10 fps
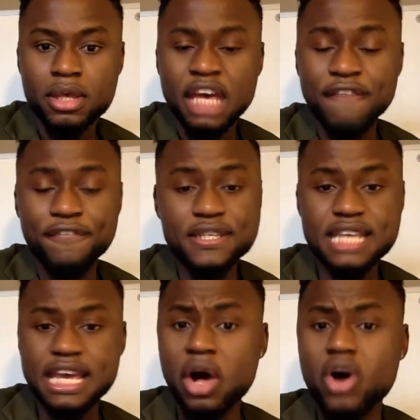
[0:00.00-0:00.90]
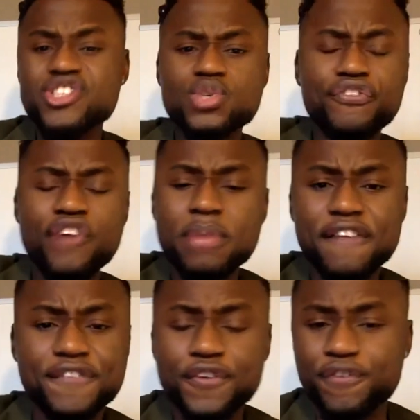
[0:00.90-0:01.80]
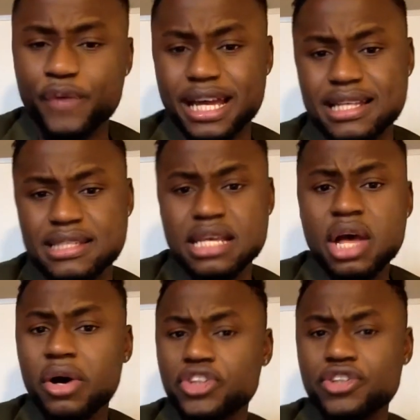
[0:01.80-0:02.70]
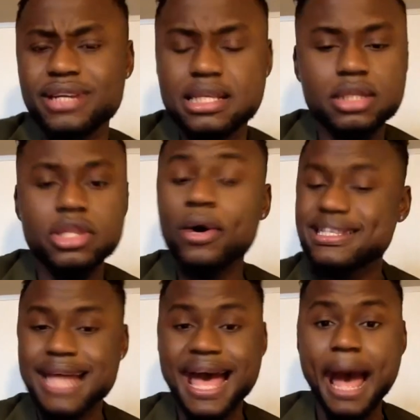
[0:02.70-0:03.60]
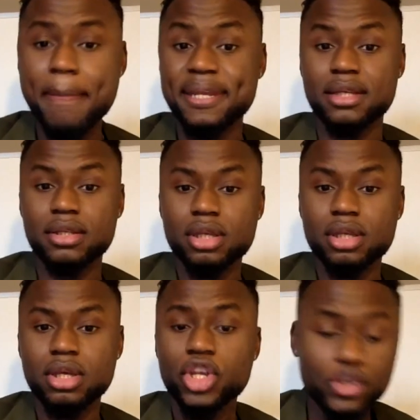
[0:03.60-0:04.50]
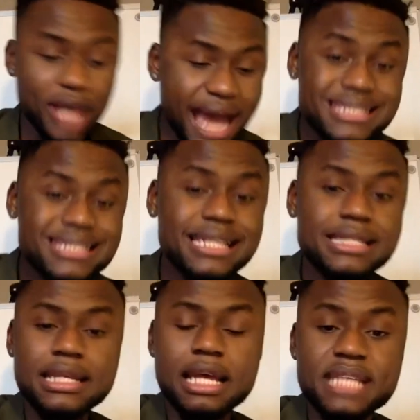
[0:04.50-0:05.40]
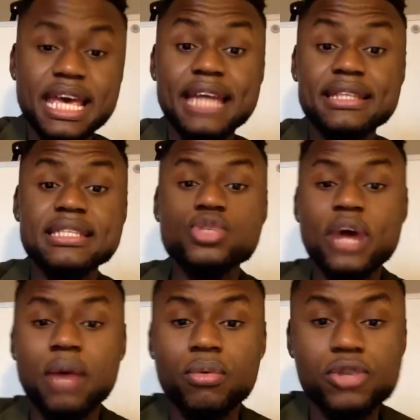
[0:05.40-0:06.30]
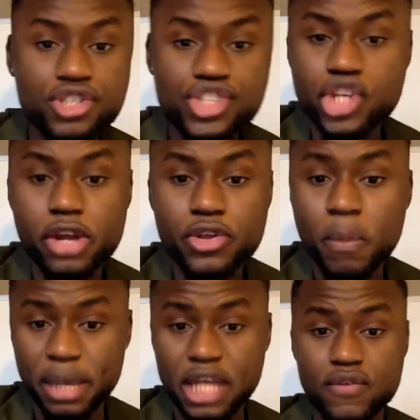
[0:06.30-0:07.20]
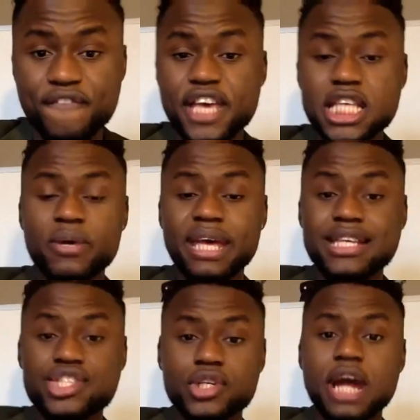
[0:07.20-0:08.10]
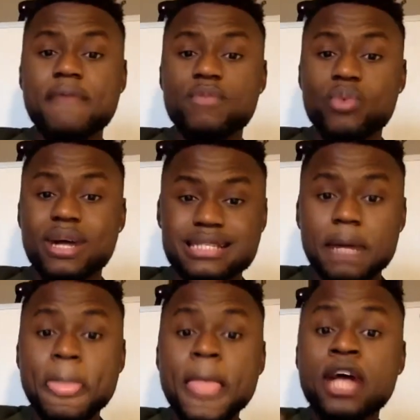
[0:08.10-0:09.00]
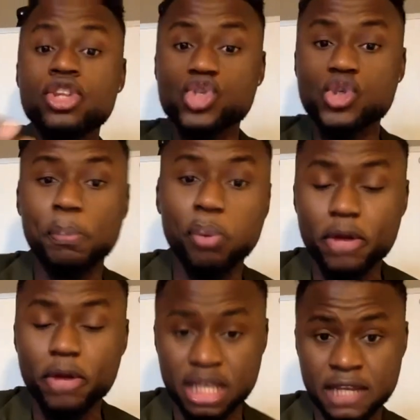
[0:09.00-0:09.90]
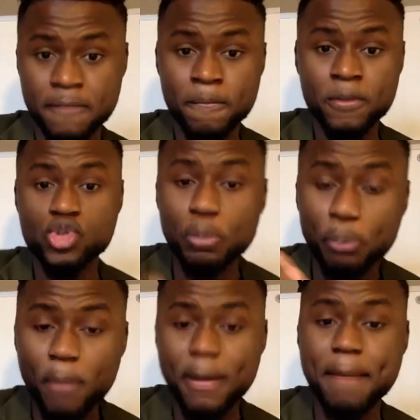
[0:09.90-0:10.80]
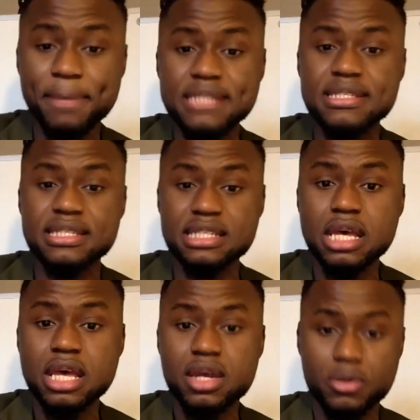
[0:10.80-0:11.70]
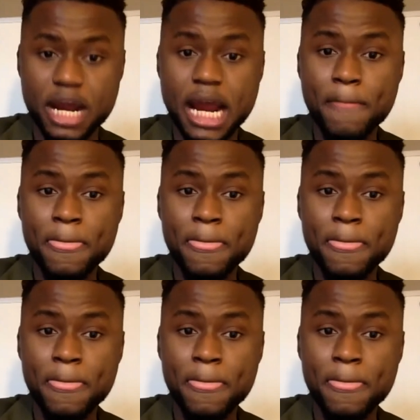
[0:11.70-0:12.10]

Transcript: If you say, oh, just refer me a few friends or do this, no, it's not happening. You got to send it to them, say, hey, this is what I want you to share on your page on Facebook, Instagram, WhatsApp to support me, support my business, right?